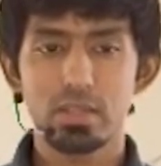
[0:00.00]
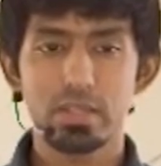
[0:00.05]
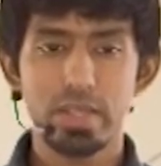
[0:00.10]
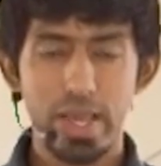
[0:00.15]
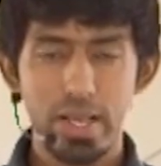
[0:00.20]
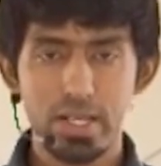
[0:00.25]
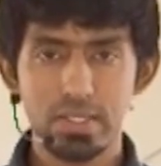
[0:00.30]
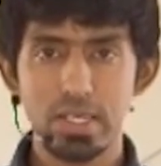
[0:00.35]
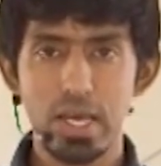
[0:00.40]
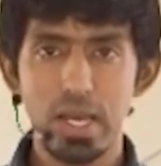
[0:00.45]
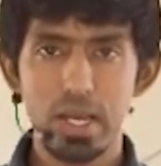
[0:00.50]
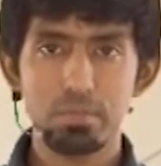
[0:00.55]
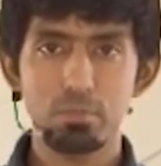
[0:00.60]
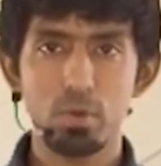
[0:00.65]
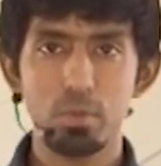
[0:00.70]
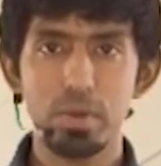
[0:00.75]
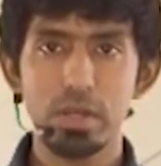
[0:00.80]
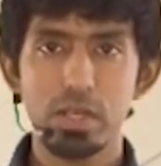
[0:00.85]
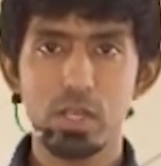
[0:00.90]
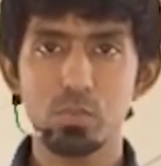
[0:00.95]
the exact
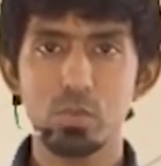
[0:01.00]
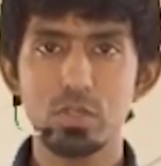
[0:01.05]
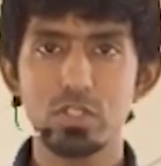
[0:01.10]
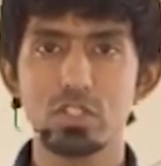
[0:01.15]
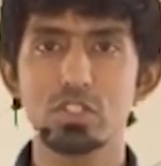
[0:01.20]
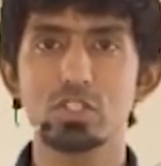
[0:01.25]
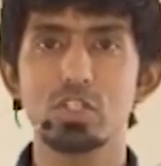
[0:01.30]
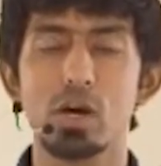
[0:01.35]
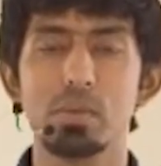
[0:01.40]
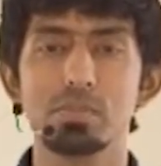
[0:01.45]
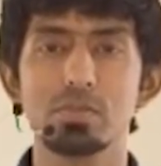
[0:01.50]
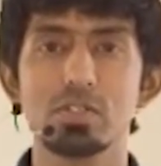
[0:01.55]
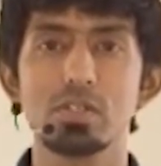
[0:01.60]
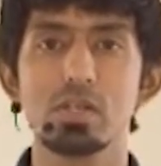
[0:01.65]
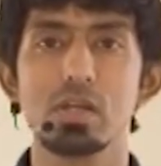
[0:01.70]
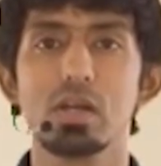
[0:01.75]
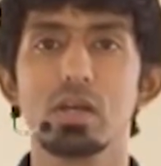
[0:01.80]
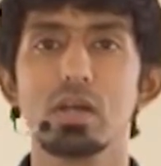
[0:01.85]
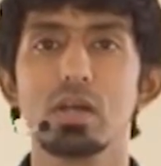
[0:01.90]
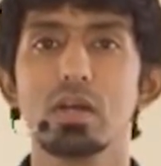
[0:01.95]
moment at which it
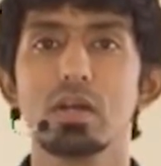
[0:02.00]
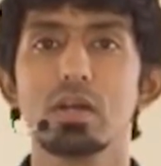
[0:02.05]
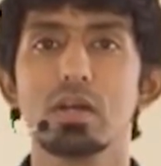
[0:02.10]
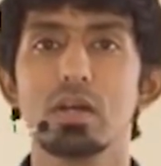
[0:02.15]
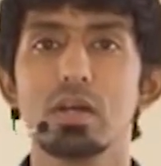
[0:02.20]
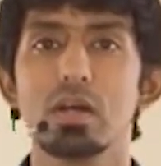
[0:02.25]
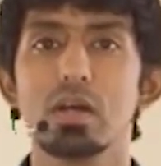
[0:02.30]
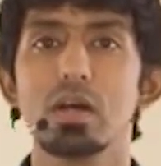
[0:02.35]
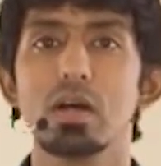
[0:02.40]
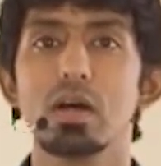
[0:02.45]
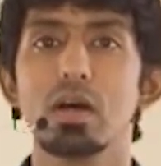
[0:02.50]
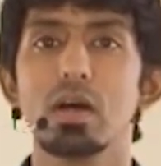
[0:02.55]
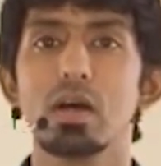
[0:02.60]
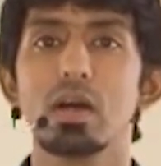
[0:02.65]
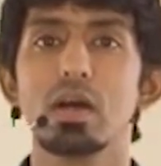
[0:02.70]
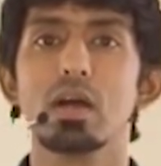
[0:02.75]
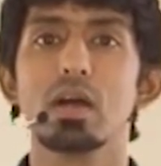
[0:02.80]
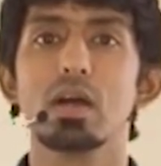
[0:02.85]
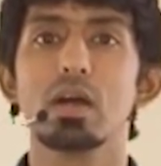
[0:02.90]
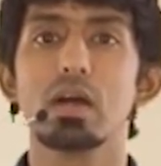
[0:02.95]
stops,
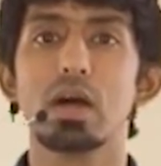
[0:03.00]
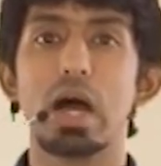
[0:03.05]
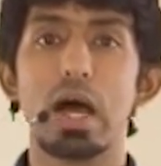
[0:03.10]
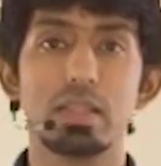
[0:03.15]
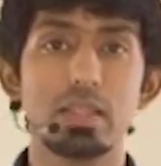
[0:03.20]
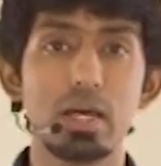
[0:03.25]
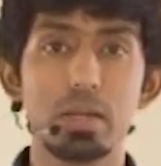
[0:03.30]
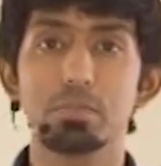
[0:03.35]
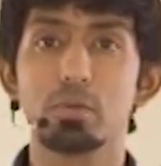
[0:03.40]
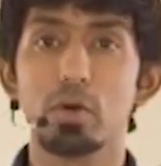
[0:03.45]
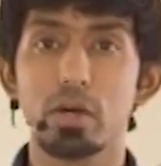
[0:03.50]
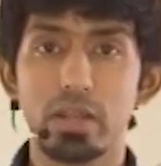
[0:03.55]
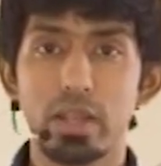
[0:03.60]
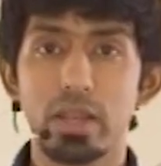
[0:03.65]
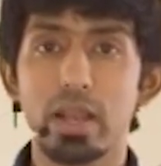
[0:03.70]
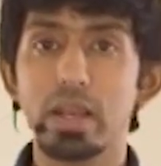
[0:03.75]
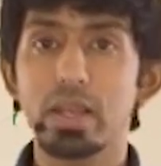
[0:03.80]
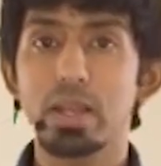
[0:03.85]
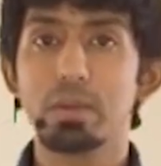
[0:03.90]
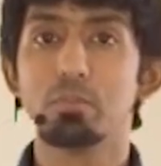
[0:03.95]
at that point,
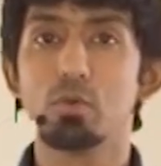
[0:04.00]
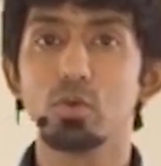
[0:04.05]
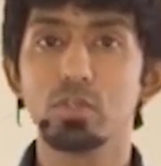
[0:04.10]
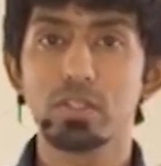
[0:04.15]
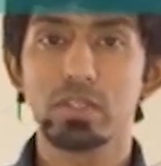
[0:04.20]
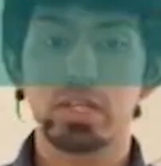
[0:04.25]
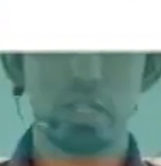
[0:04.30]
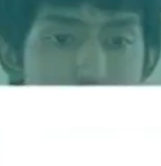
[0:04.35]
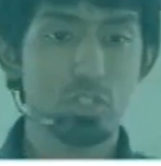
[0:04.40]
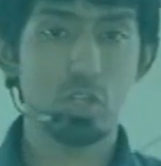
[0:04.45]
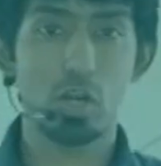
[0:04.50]
and any time more than that,